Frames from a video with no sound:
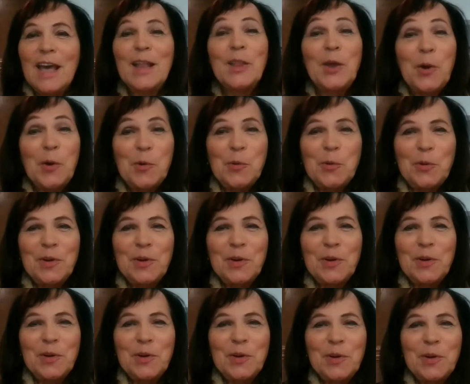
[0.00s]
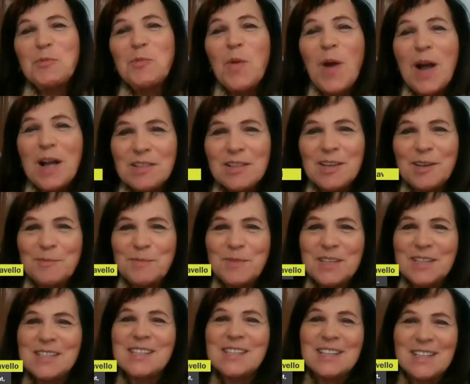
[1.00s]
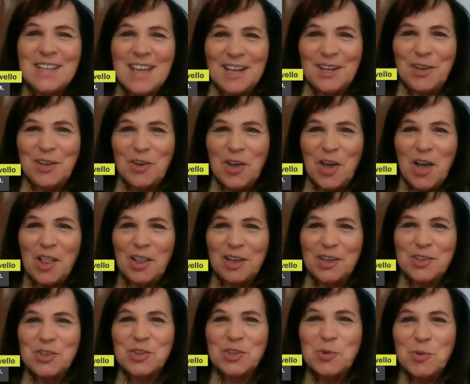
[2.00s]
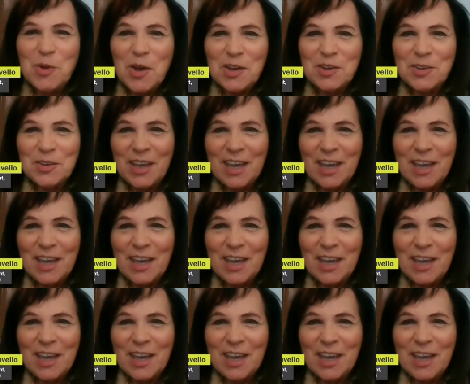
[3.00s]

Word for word: Hello. Welcome to Centennial College Toronto,